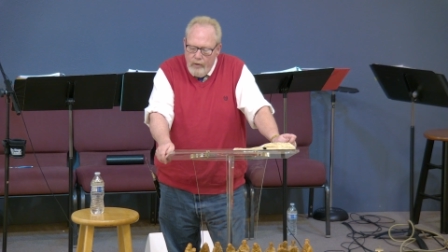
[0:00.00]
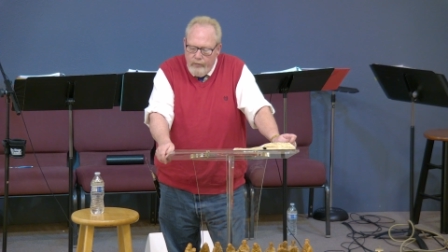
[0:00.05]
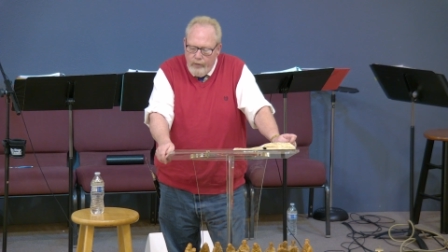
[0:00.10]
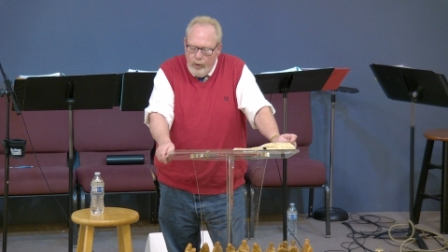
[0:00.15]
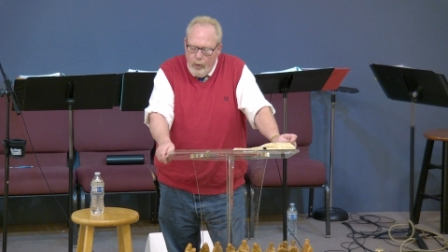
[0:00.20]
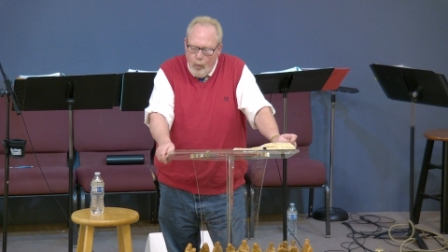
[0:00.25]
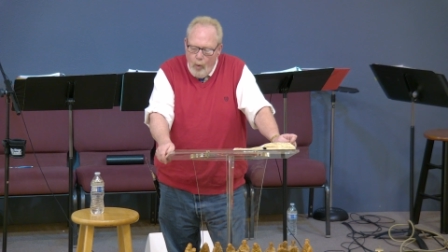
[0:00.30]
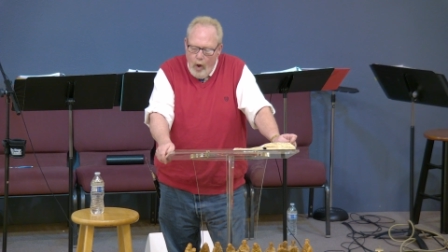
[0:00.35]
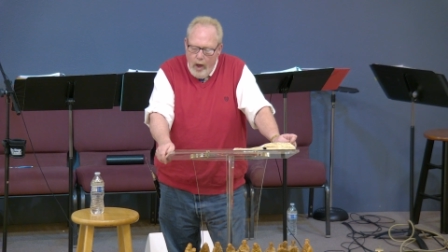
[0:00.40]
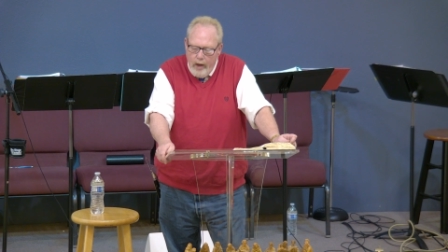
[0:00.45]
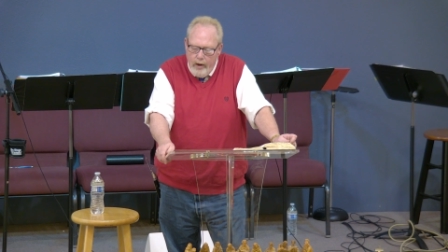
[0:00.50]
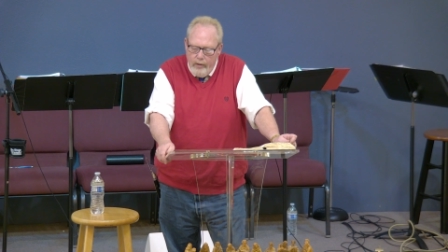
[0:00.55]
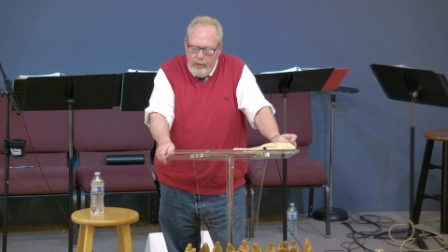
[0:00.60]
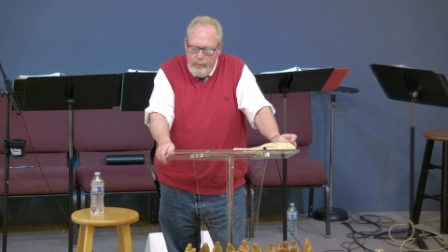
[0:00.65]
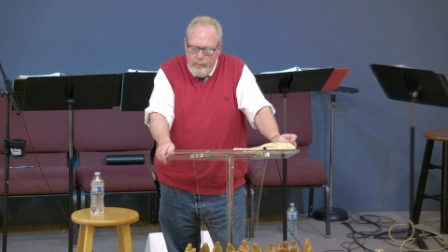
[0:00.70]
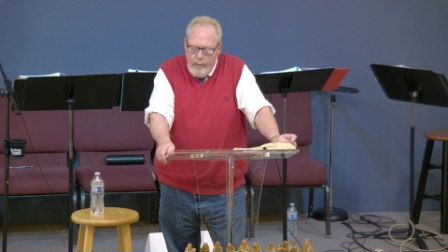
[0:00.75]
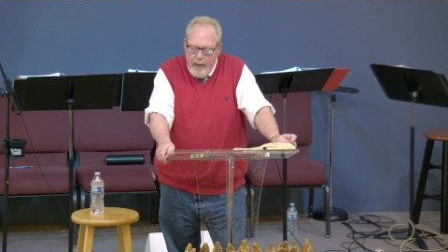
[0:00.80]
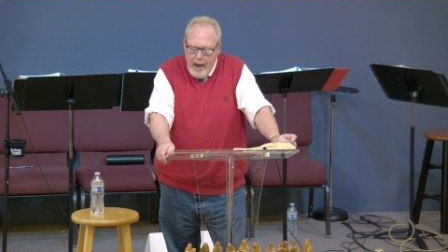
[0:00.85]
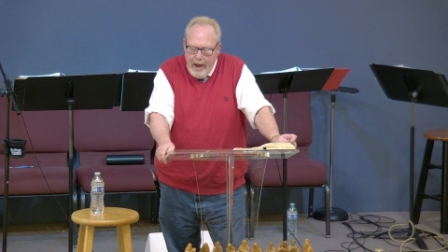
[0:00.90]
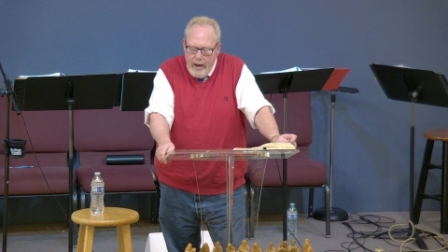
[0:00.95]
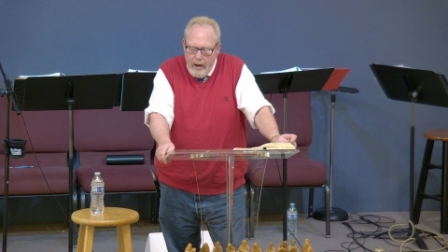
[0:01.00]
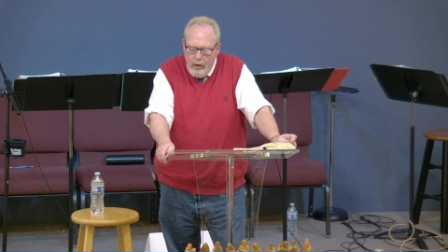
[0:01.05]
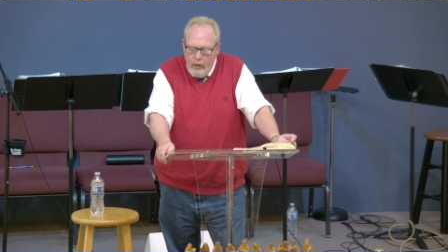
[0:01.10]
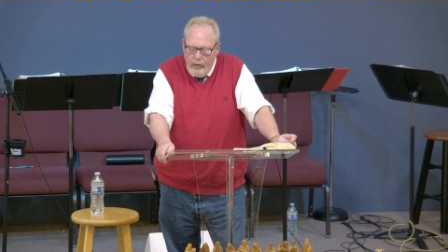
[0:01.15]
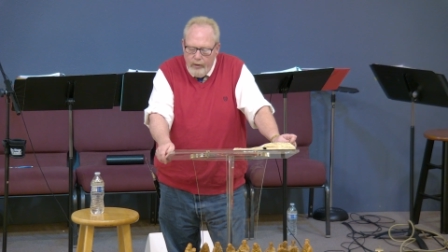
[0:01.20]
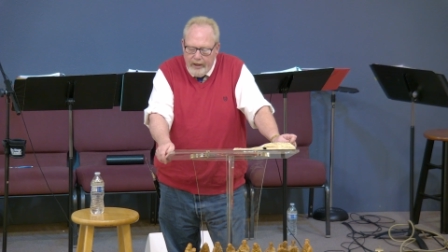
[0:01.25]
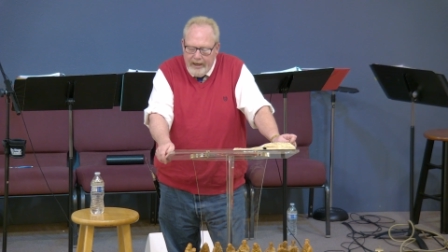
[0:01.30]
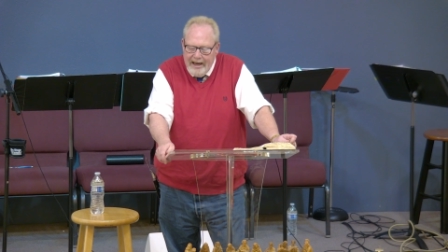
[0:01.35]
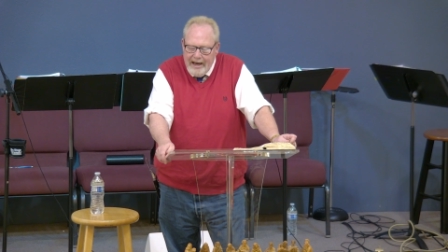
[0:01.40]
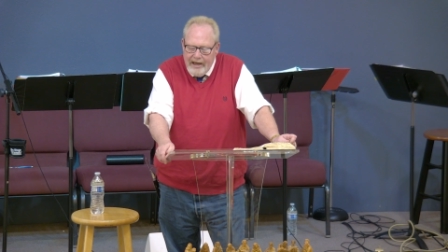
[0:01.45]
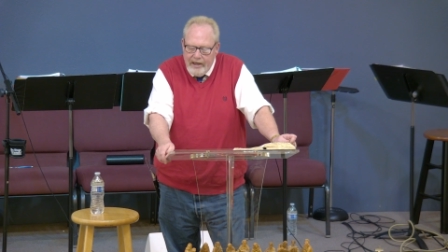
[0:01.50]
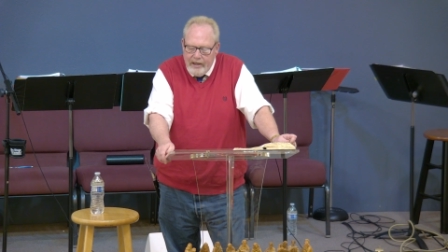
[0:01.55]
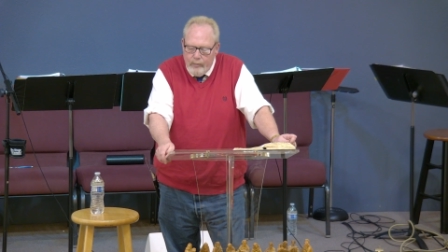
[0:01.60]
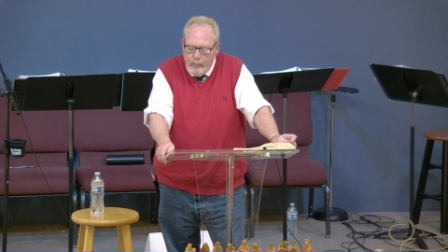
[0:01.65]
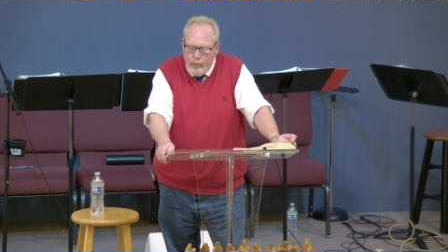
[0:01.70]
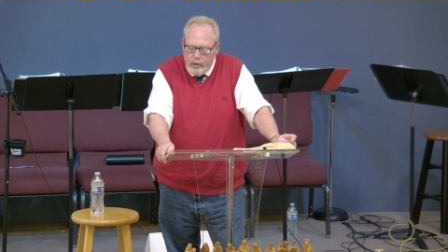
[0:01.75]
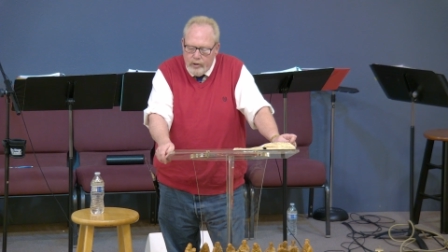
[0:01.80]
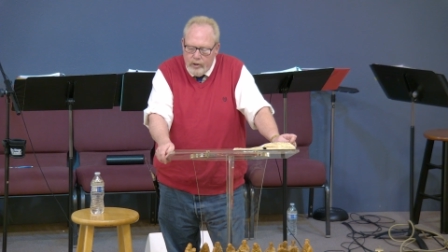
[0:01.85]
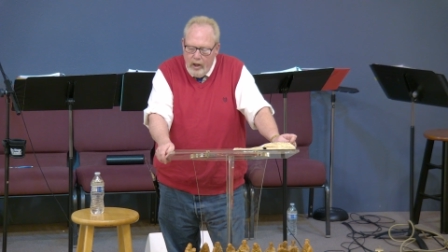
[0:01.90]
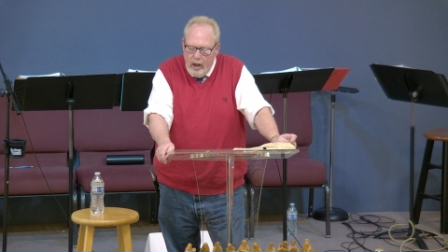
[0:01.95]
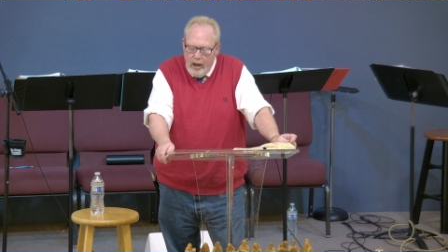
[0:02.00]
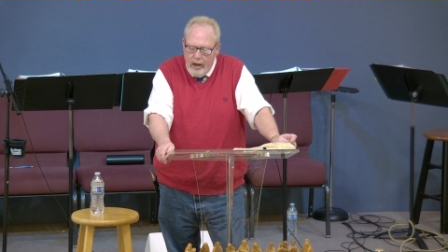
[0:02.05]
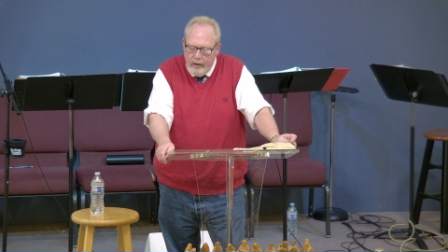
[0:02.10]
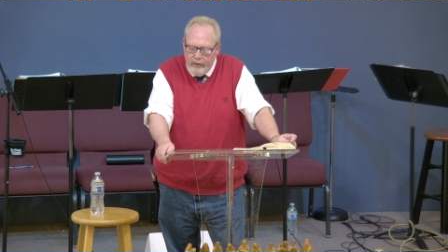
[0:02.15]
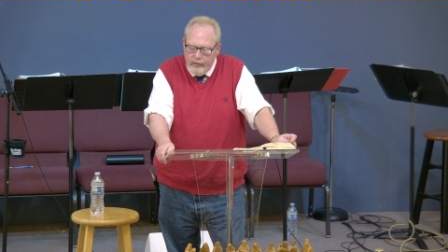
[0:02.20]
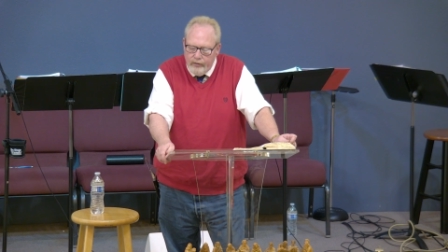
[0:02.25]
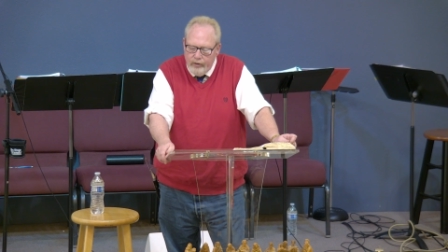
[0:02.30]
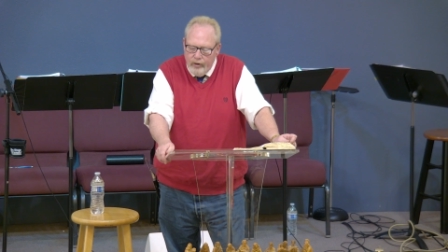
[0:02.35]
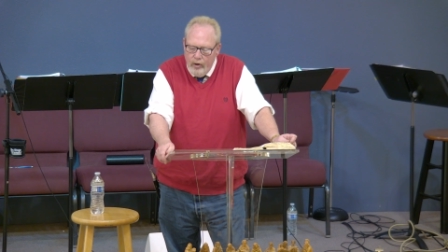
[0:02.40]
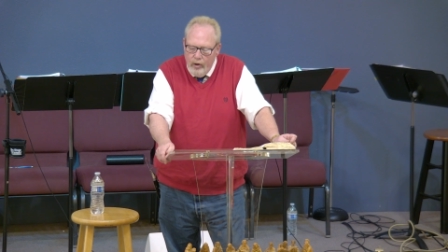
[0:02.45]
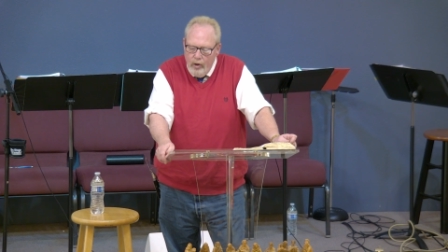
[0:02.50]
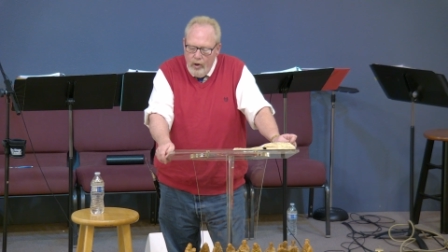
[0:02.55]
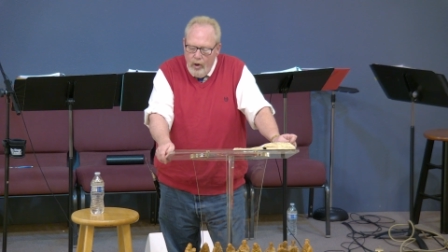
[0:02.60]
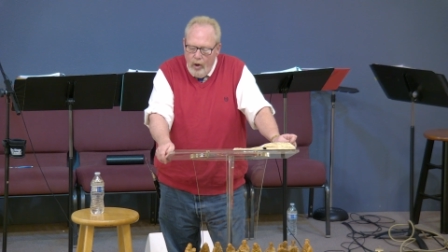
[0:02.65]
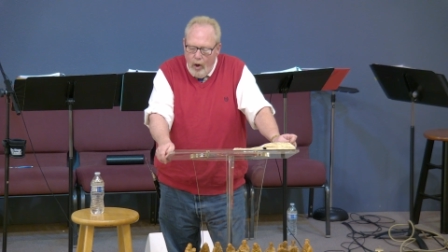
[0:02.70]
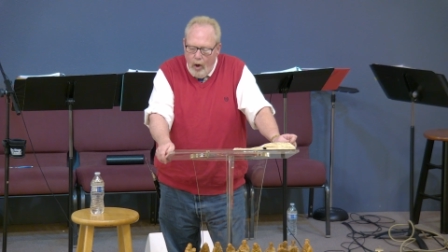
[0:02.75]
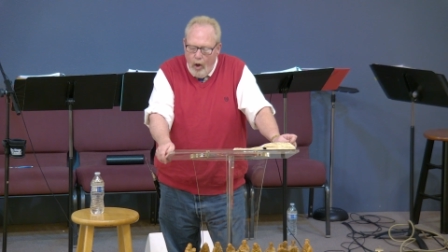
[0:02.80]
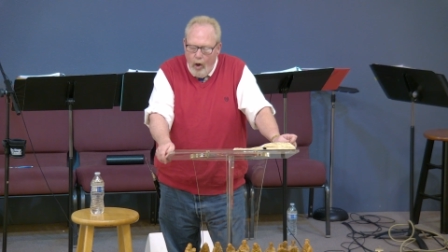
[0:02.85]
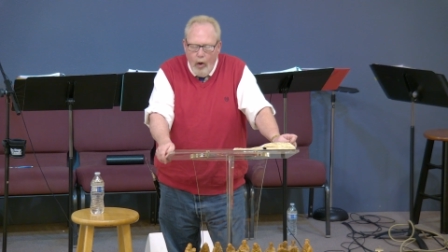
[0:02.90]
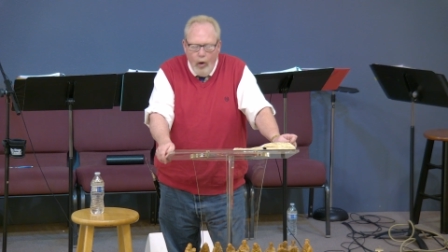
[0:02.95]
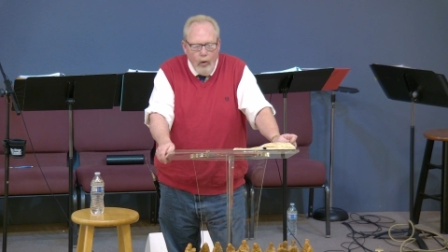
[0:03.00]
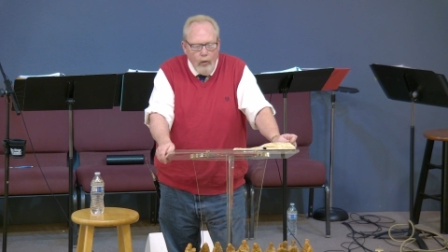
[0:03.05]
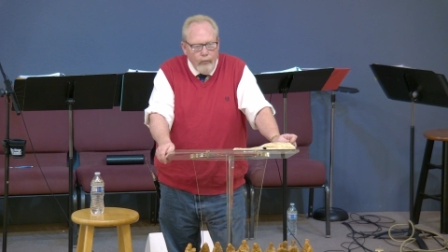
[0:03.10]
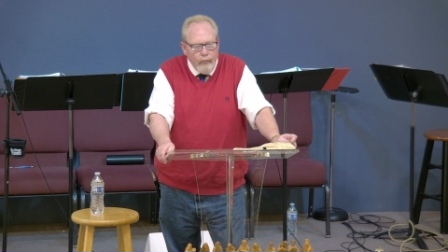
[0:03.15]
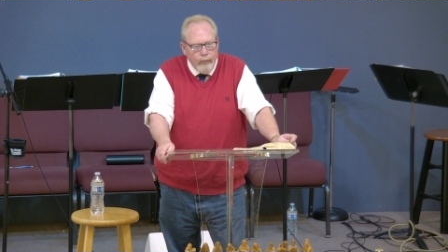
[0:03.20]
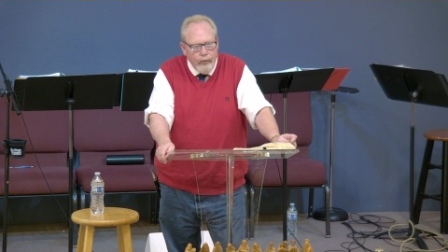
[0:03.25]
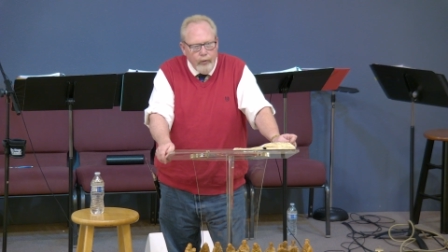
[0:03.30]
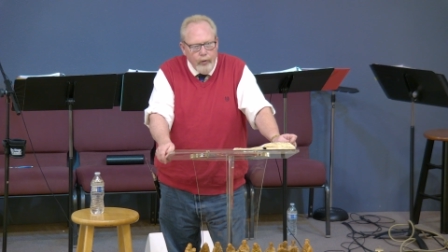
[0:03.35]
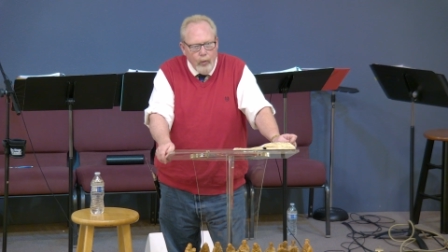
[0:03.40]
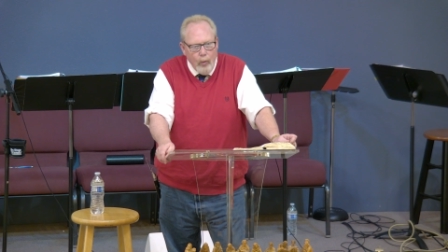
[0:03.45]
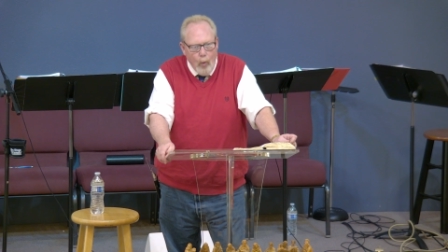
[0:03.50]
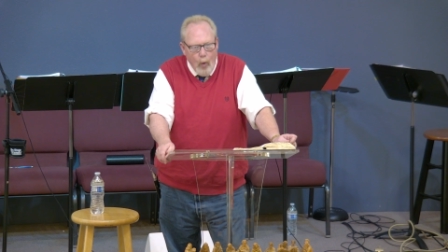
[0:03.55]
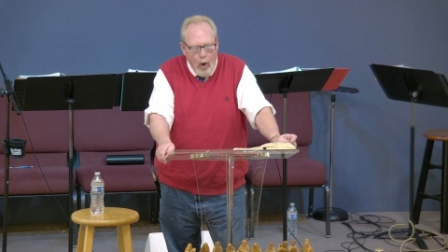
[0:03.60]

For the want of the battle, the kingdom was lost. All for the